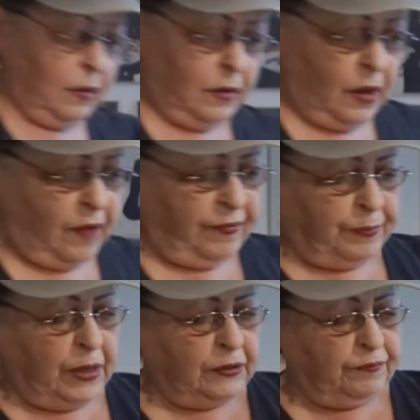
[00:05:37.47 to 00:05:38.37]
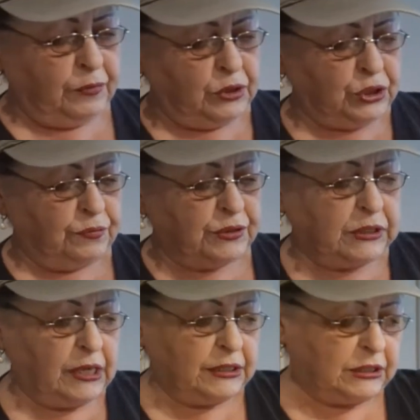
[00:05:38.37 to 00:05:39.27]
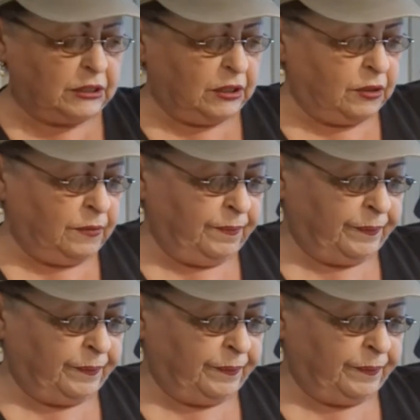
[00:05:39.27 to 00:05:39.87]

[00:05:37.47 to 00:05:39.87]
Half a pint of mushrooms sliced thin.